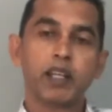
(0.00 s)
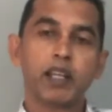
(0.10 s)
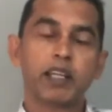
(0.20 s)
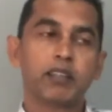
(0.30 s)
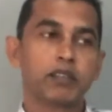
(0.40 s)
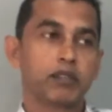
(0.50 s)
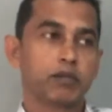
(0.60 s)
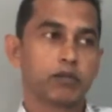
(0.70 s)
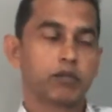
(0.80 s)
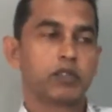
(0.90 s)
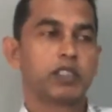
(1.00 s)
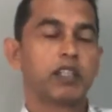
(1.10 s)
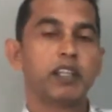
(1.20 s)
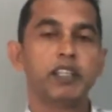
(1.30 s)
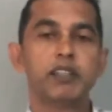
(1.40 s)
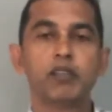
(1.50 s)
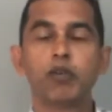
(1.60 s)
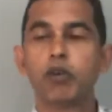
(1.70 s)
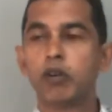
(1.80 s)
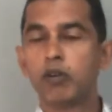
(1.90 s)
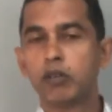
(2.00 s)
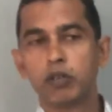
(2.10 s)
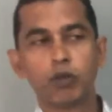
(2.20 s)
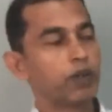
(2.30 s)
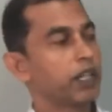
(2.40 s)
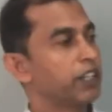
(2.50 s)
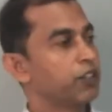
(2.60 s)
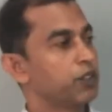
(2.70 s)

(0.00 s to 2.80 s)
Like suddenly, overnight,